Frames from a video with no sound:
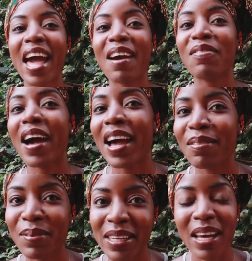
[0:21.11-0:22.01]
have
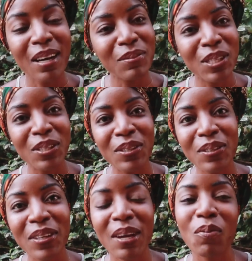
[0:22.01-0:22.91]
I been up
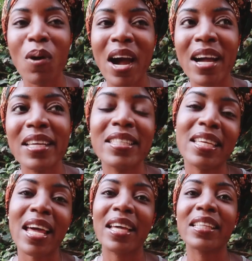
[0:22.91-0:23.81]
to and why
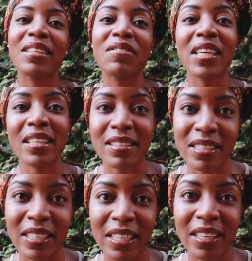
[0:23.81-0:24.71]
did I leave
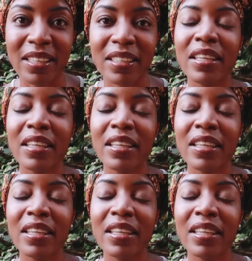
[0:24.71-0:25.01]
Tanzania?